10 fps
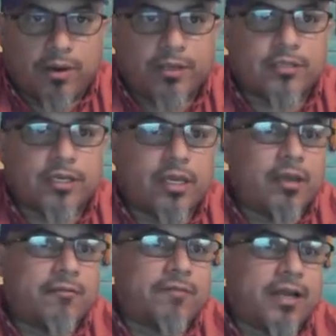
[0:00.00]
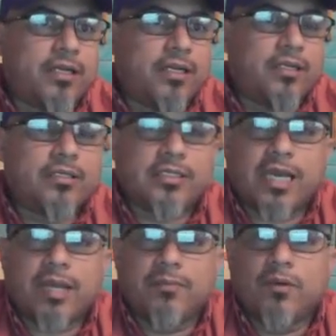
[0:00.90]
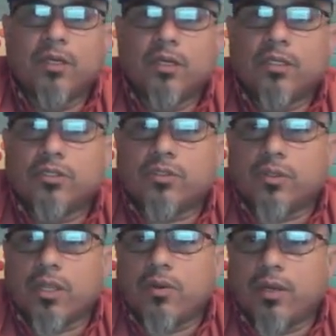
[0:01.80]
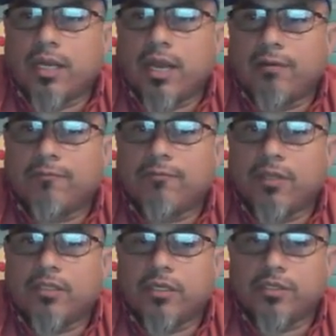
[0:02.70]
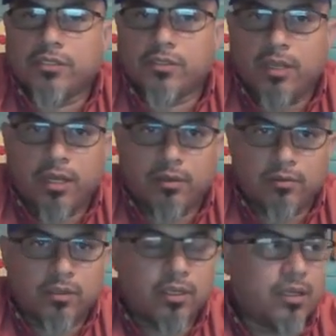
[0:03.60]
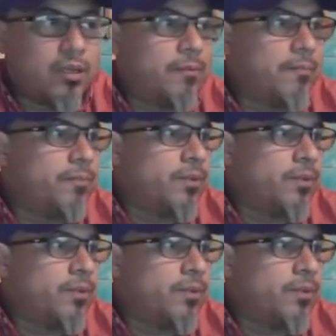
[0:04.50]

compromise and find the time so that you can have the attention and